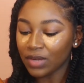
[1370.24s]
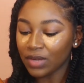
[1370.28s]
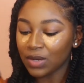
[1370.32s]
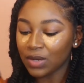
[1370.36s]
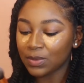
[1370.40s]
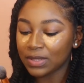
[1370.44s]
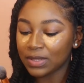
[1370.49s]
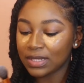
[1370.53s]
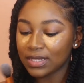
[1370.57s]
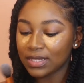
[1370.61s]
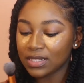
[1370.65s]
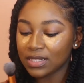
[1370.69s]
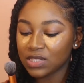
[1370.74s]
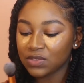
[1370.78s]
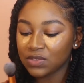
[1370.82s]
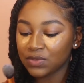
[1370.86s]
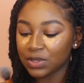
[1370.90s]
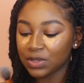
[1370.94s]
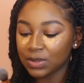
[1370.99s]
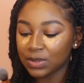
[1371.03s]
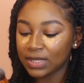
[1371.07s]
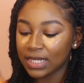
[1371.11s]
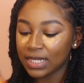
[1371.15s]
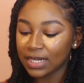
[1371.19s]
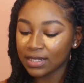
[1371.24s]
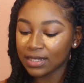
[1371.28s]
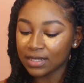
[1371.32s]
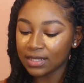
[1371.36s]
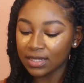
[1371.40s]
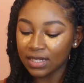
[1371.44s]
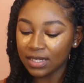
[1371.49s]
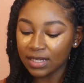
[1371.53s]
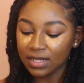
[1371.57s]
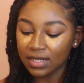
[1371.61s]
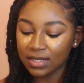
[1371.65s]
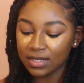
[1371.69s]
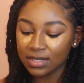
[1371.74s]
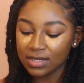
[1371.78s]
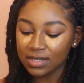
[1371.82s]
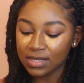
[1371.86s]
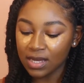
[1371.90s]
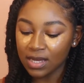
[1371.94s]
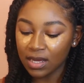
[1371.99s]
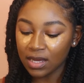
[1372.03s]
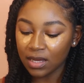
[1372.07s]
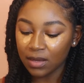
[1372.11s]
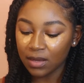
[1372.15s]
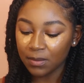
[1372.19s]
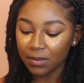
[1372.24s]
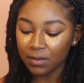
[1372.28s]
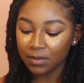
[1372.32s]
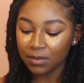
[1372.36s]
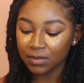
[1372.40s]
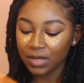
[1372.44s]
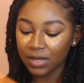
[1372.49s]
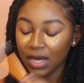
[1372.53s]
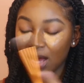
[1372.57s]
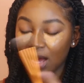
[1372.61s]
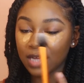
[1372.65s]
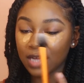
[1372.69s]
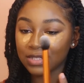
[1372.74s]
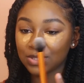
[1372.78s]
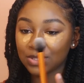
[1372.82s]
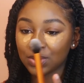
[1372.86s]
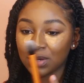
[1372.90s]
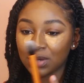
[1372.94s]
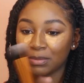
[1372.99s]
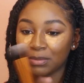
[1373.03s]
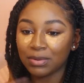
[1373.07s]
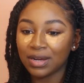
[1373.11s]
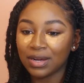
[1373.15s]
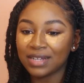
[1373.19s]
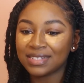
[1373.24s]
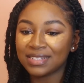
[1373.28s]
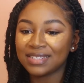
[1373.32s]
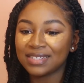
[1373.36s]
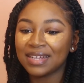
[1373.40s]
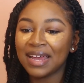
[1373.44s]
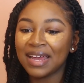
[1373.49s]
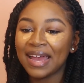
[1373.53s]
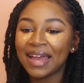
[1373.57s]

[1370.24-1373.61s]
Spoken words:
with this Real Techniques contour brush.